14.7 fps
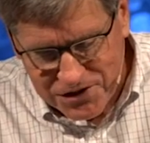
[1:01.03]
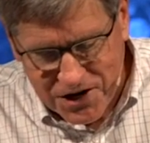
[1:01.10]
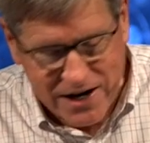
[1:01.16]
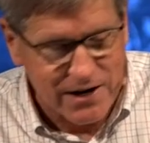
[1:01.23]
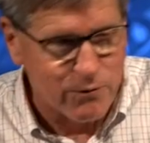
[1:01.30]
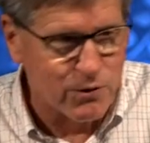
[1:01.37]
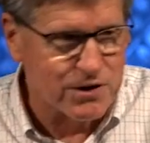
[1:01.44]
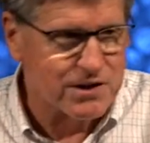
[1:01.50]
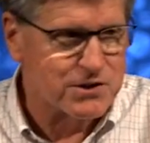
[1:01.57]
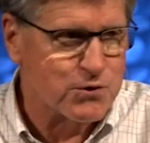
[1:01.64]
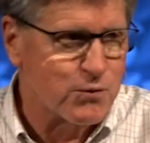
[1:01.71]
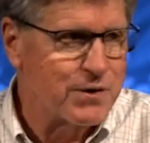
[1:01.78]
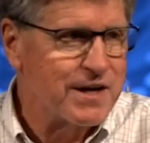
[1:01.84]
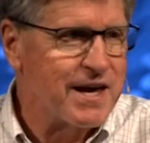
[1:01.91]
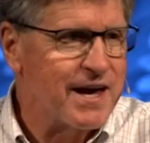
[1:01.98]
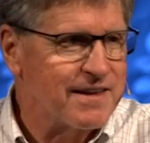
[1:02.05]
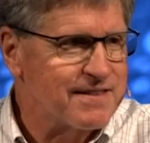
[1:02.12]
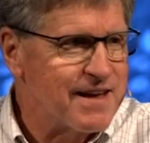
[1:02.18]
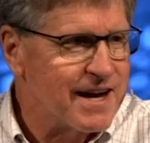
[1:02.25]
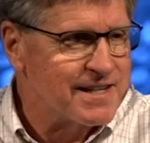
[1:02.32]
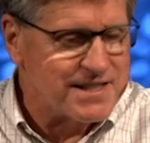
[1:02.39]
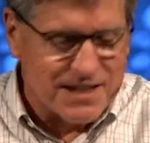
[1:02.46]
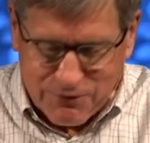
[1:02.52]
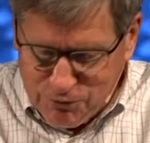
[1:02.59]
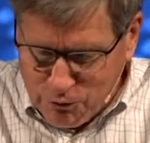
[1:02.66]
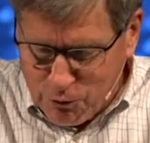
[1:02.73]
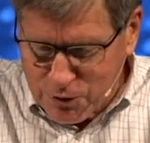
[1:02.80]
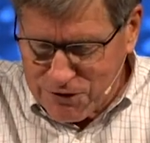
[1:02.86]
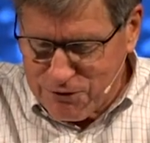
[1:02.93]
and January the 28th,
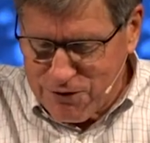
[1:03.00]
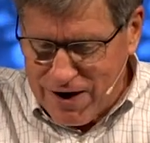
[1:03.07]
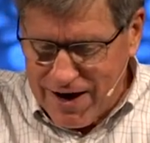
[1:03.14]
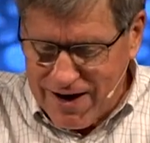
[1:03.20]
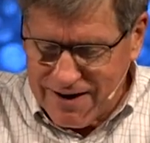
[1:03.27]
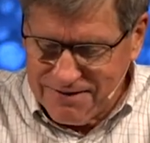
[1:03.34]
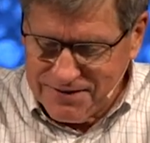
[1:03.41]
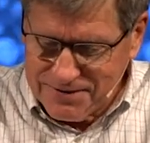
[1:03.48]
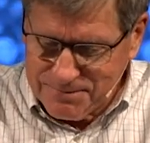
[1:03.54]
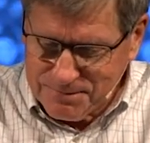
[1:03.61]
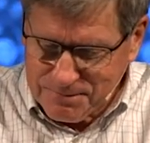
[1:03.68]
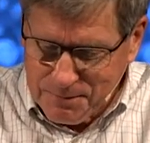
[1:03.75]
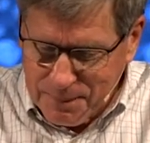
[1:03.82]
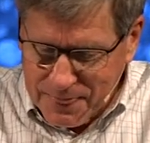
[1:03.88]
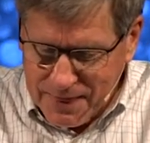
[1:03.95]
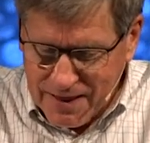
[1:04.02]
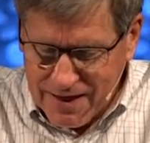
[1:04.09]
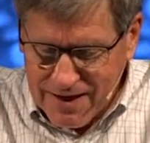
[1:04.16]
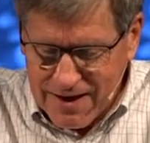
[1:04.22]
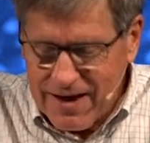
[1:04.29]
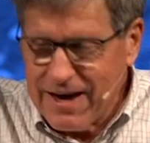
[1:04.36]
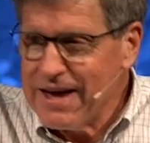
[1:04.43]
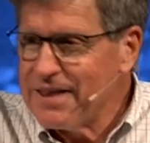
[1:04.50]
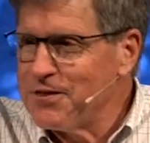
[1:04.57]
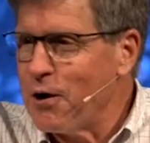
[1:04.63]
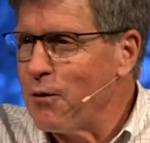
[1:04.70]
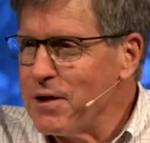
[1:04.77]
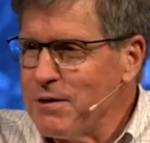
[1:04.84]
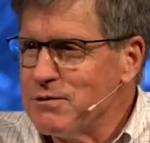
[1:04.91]
1945.
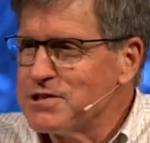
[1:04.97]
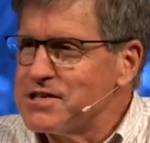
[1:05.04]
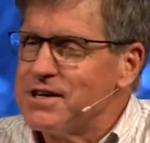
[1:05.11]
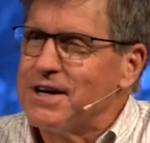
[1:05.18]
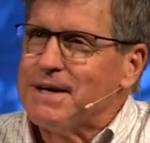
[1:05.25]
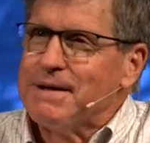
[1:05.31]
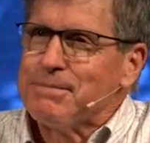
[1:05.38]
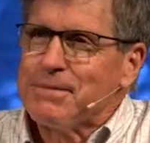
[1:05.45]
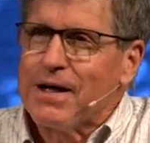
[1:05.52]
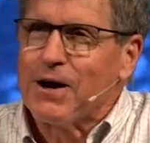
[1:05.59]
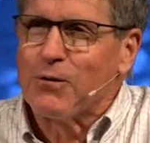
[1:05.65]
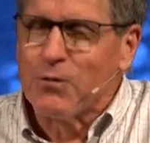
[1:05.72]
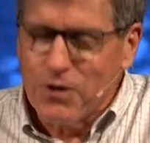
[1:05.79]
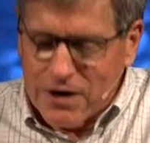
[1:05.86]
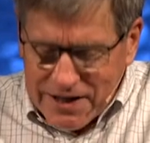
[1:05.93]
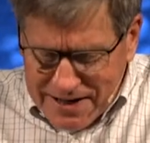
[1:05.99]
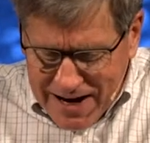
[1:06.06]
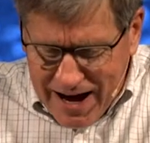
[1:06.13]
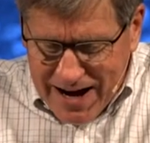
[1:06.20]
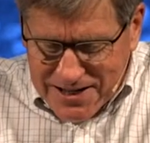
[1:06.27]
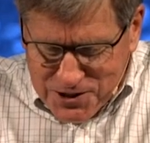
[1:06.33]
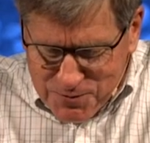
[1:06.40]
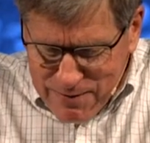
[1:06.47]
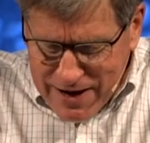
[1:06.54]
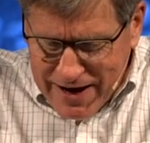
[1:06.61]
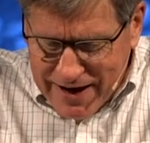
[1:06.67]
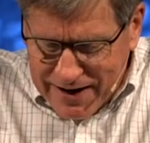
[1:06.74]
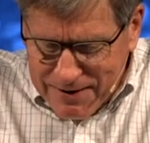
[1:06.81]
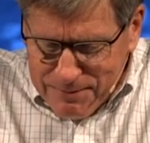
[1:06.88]
Though he was a, a really nice
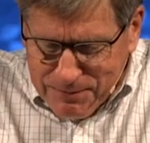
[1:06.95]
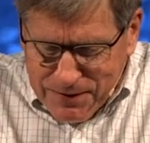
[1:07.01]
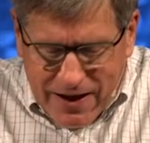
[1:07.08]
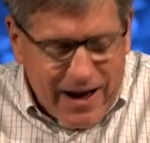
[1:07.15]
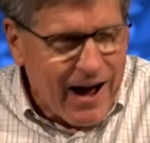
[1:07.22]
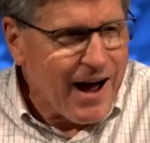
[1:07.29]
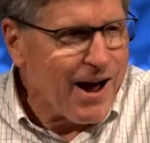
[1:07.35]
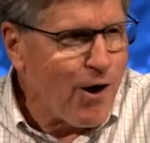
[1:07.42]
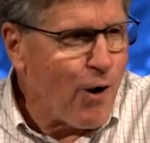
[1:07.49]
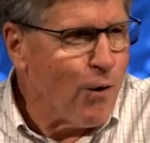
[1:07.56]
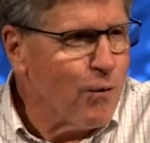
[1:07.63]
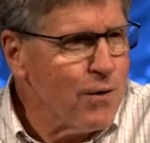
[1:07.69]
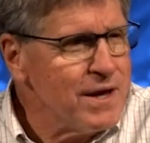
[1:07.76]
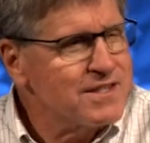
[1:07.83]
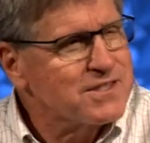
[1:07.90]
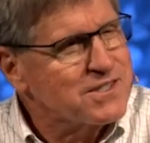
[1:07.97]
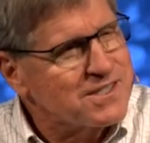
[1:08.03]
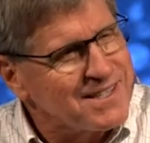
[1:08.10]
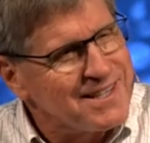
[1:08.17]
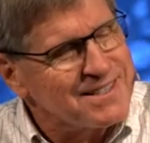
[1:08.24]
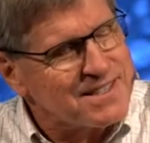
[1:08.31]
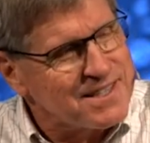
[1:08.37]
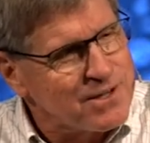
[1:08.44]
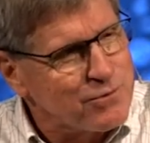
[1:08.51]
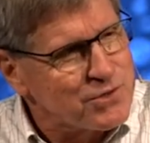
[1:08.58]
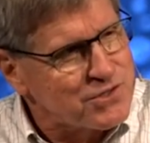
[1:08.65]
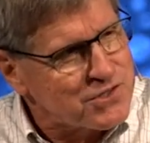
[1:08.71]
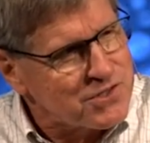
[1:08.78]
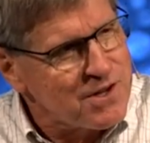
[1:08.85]
man, I always sensed there
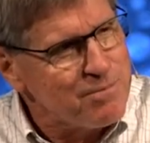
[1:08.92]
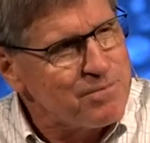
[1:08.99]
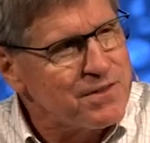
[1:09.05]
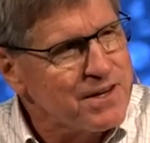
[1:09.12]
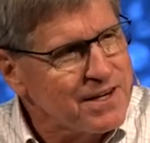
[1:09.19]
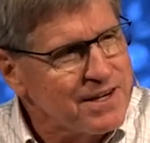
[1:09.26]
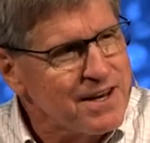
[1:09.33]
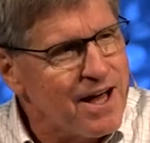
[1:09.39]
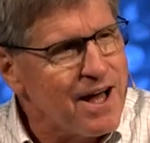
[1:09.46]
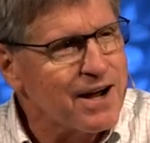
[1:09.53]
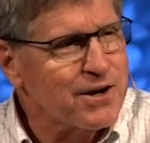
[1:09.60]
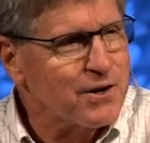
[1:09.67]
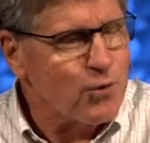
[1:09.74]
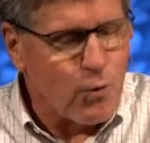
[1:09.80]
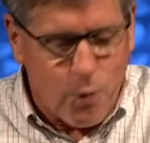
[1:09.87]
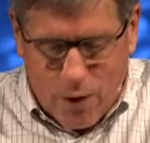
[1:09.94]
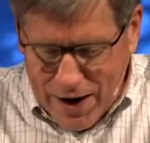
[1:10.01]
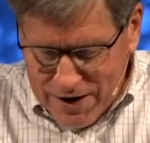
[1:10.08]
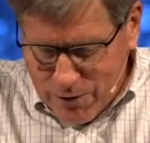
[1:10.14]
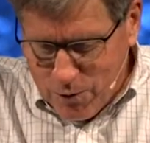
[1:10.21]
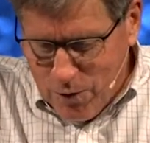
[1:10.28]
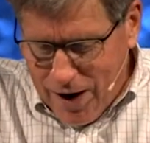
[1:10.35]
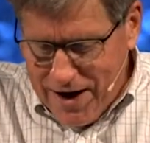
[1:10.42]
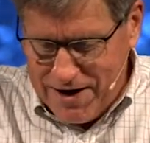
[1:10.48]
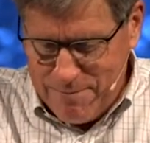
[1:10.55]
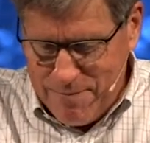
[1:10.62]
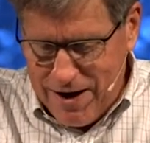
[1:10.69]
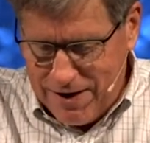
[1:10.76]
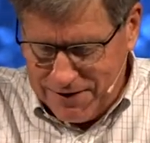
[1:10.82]
was something not quite right
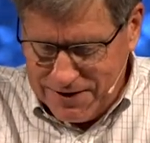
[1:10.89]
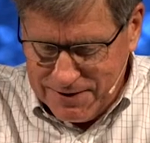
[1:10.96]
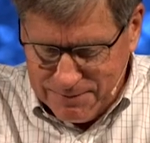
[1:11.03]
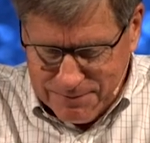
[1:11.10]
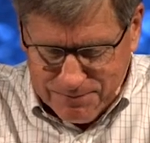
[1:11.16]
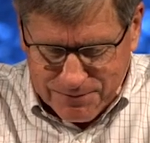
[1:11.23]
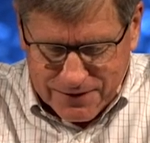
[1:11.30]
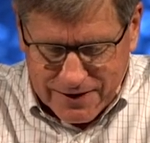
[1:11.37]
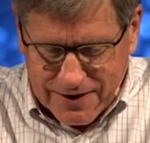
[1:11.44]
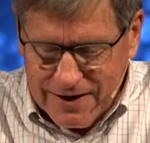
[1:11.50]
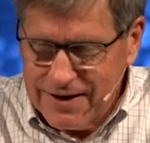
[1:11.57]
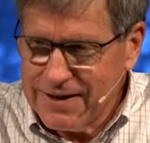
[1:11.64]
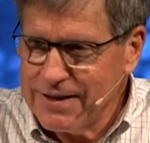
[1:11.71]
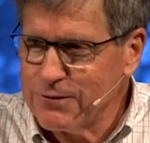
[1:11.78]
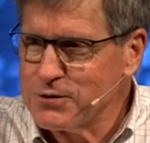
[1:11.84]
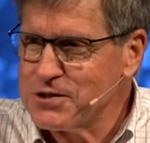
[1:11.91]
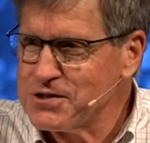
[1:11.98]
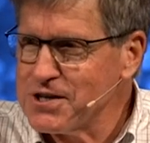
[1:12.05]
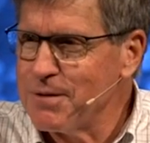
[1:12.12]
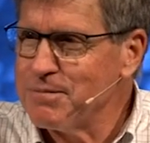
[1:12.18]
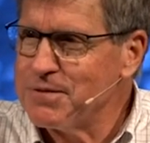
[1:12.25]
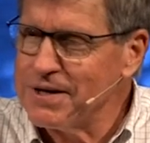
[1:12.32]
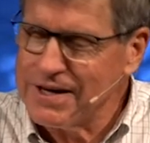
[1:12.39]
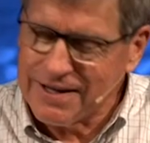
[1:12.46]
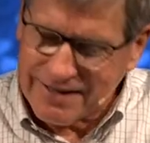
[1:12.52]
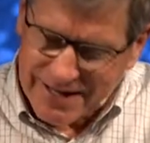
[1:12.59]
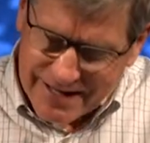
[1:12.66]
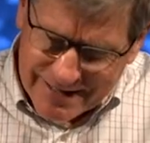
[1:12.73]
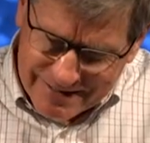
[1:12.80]
about him. There was
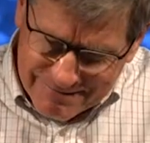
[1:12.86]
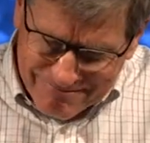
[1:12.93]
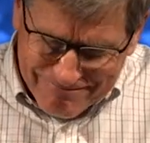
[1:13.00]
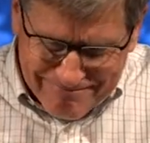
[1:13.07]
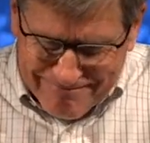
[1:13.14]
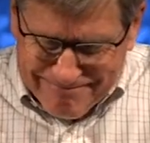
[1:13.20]
something that